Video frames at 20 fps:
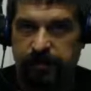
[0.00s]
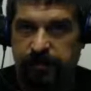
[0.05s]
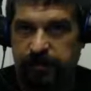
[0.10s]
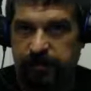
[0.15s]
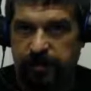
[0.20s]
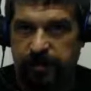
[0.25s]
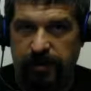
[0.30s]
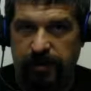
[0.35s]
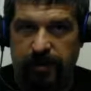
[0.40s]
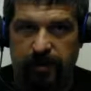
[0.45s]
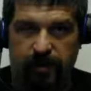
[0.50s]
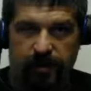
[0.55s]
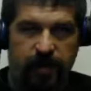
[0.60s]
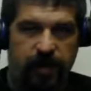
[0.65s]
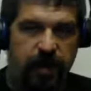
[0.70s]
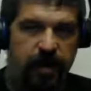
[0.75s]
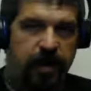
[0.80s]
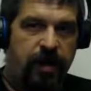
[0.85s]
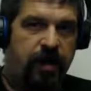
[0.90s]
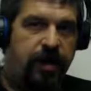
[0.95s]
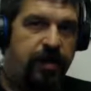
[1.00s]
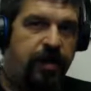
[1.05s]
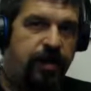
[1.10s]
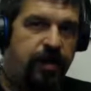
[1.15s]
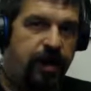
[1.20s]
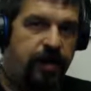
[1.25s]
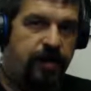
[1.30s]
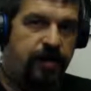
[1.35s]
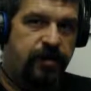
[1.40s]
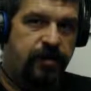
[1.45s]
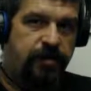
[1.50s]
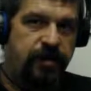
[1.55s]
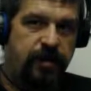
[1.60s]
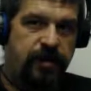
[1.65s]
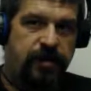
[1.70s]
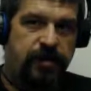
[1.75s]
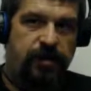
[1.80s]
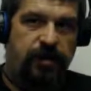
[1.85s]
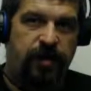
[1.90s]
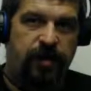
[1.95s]
So that's the
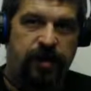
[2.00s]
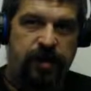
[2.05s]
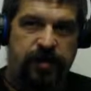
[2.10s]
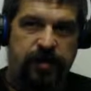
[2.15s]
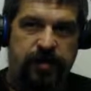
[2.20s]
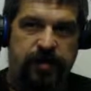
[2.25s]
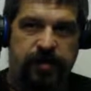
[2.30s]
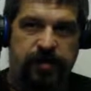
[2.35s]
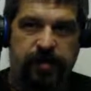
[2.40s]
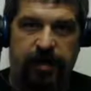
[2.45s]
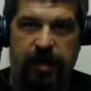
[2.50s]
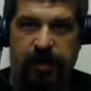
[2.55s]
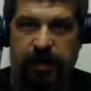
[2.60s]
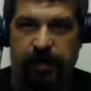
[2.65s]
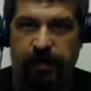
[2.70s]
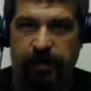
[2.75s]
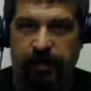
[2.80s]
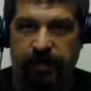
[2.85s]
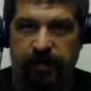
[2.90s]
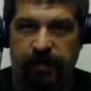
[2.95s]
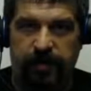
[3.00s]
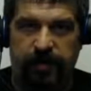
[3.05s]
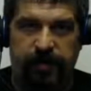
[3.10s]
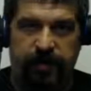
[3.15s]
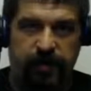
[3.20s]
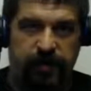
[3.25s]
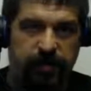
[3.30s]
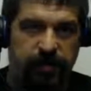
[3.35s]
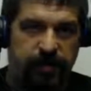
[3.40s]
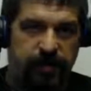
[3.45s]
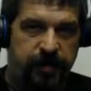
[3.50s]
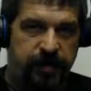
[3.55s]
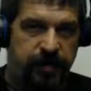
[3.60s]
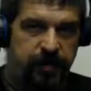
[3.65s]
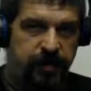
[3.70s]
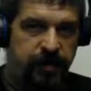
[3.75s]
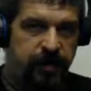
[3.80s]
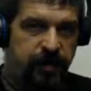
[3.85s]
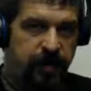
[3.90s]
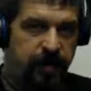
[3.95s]
biggest audience. However, if you're a
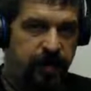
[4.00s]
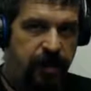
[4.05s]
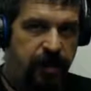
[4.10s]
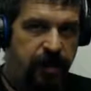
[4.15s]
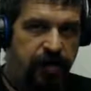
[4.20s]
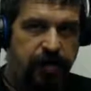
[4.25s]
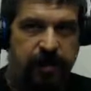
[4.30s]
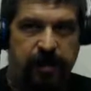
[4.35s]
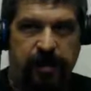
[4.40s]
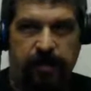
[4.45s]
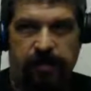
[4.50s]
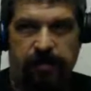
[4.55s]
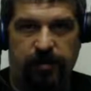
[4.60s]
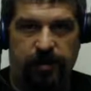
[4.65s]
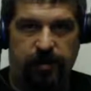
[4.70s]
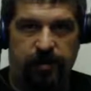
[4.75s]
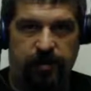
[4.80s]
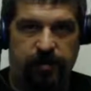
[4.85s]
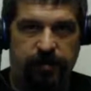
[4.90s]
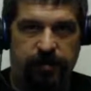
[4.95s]
business, and say you're a local